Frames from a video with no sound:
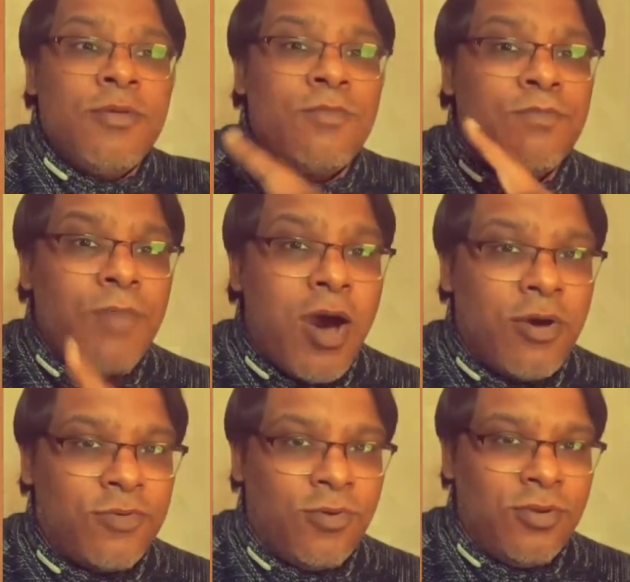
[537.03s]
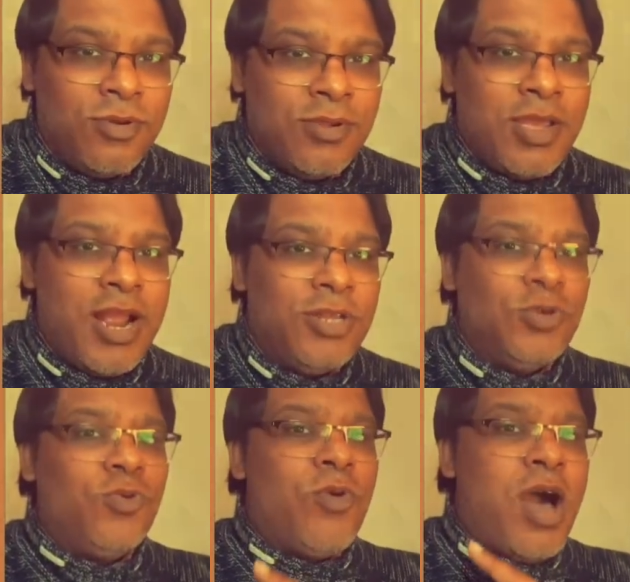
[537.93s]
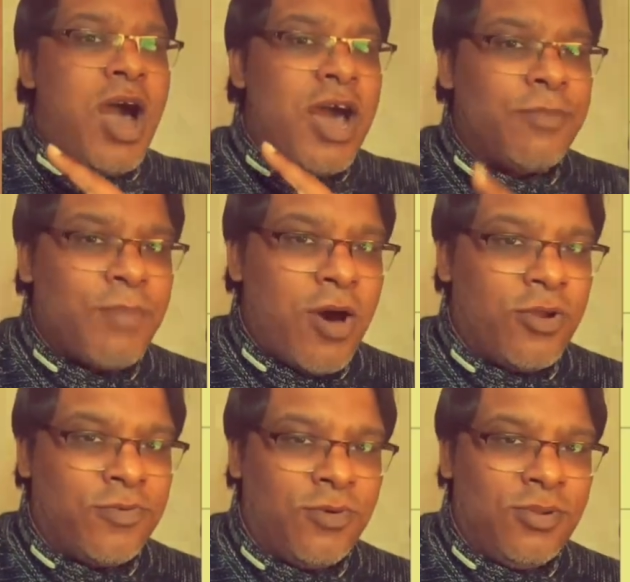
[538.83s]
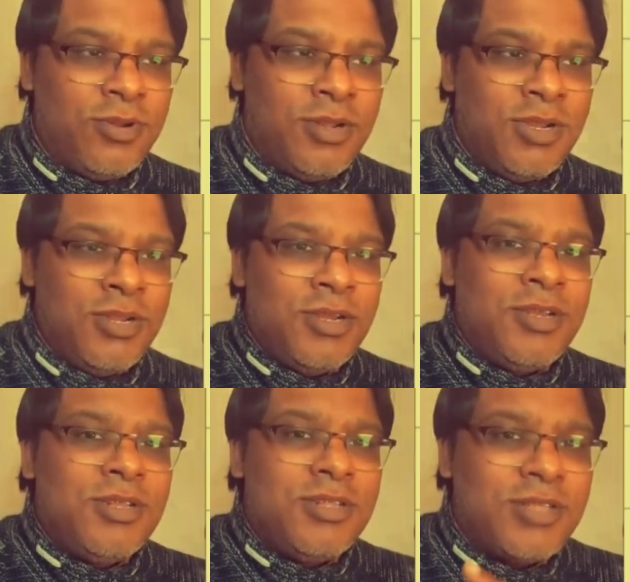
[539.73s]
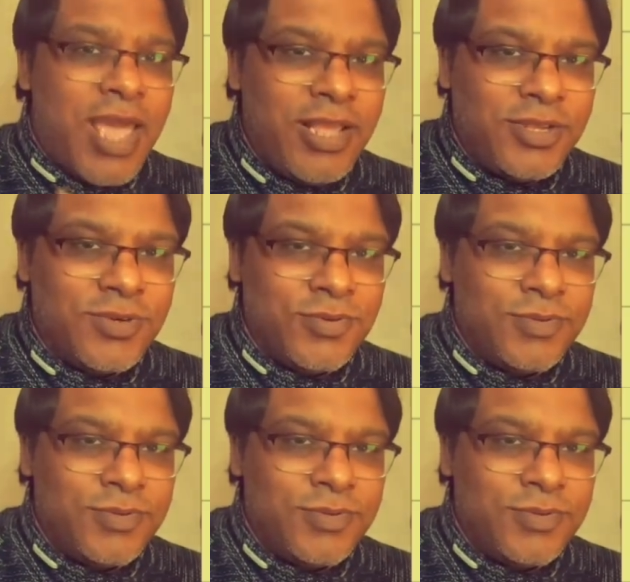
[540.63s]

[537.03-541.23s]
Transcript: powerful, and you are powerful. Thank you.